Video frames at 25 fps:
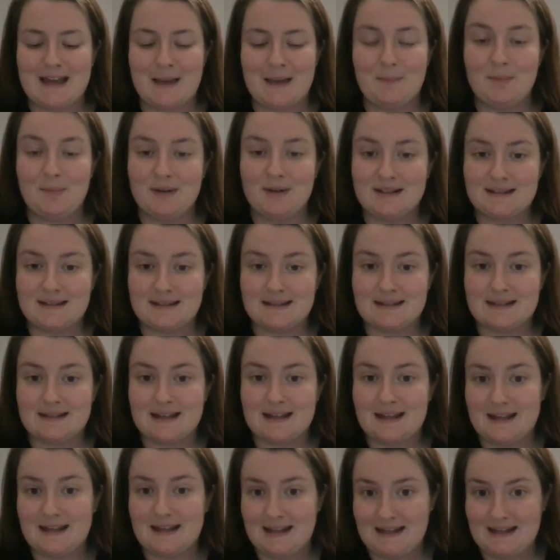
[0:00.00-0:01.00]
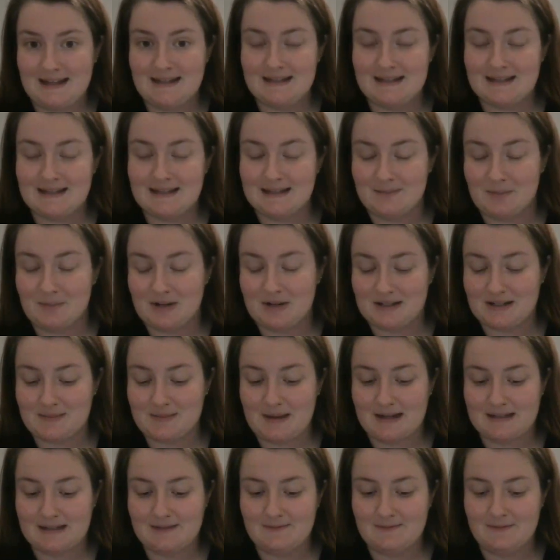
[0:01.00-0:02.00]
that puts it into
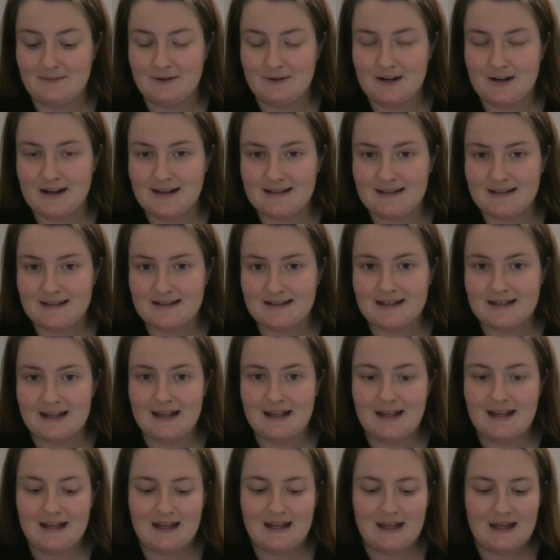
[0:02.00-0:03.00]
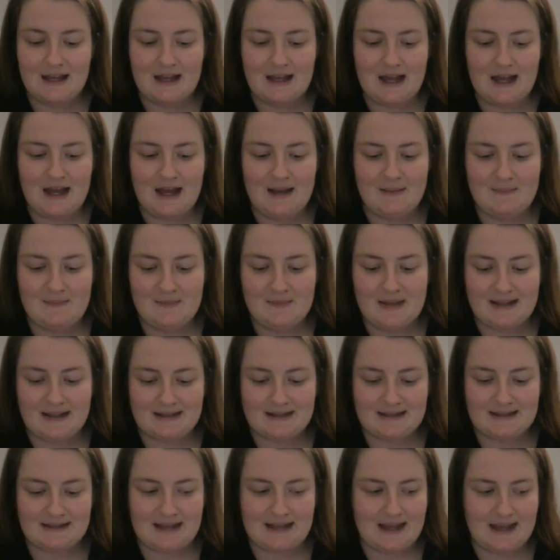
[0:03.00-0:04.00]
perspective for us.
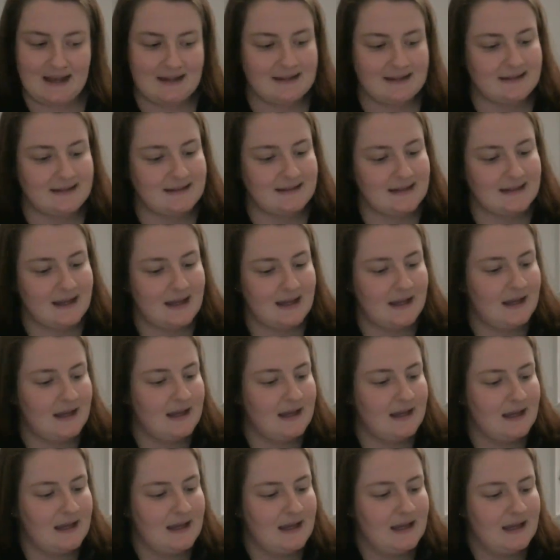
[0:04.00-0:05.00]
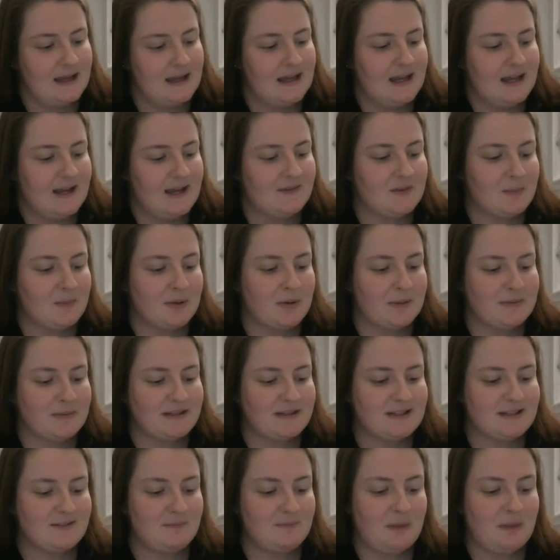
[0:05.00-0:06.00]
That says, if the
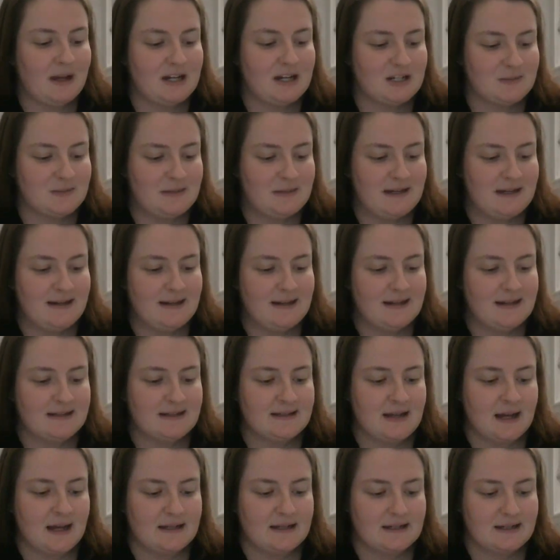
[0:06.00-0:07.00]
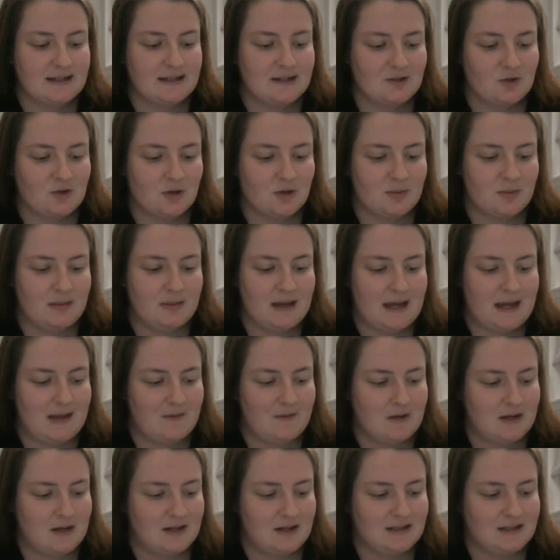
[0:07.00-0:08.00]
purpose of punishment is not to control
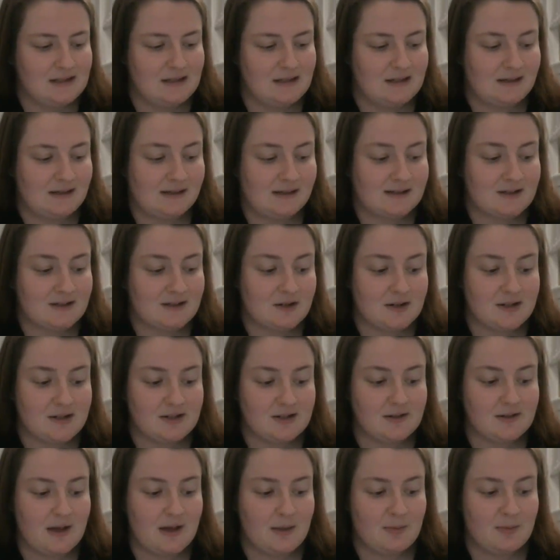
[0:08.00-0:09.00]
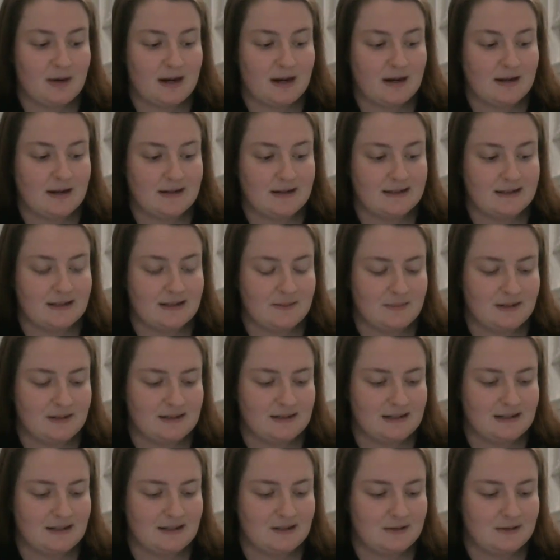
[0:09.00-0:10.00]
behavior to discourage lawbreakers and
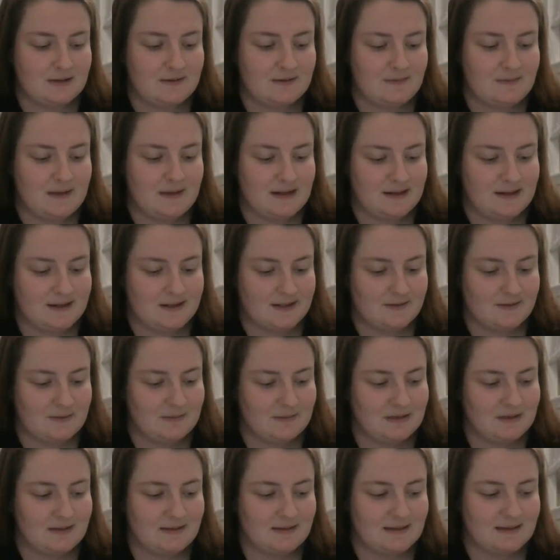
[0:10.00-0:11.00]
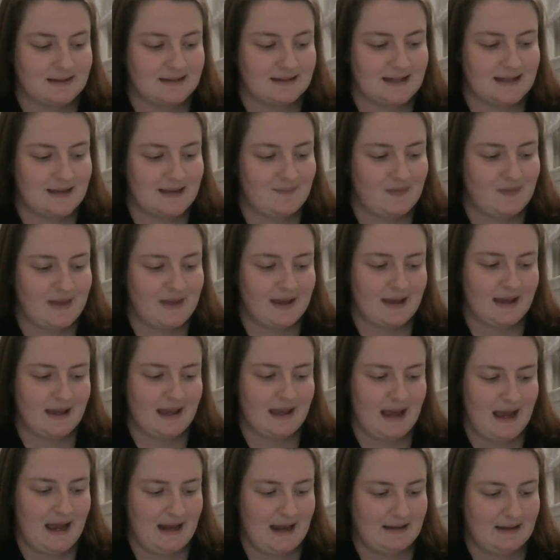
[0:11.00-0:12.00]
potential offenders from doing the same thing
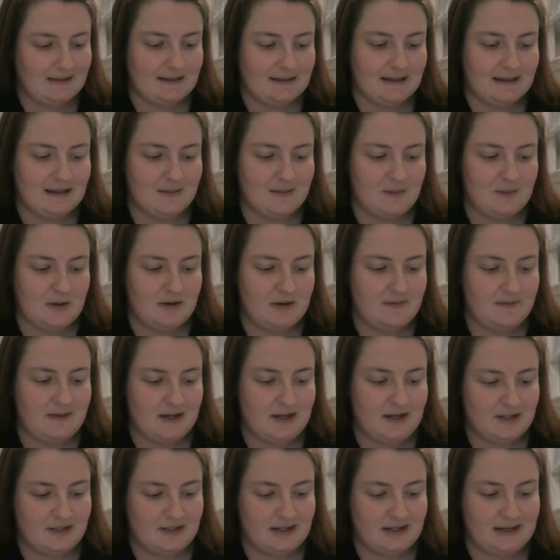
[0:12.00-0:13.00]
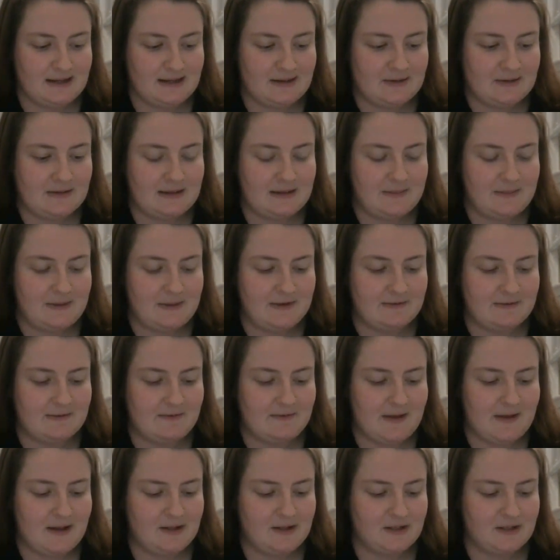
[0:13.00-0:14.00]
again, then the motivation can only be
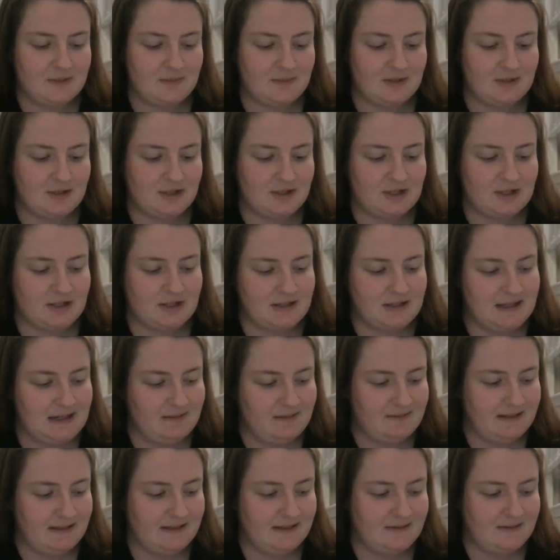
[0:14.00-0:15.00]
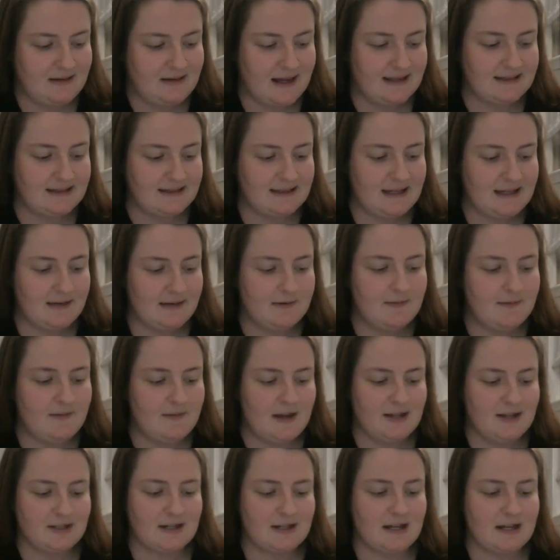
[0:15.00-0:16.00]
revenge. But surely we do not seek
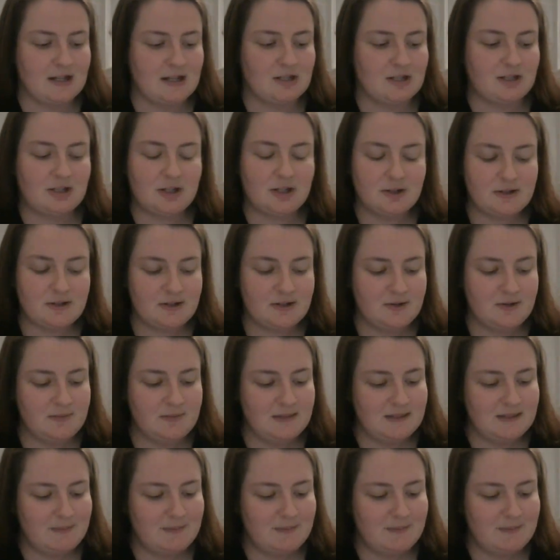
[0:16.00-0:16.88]
revenge against children who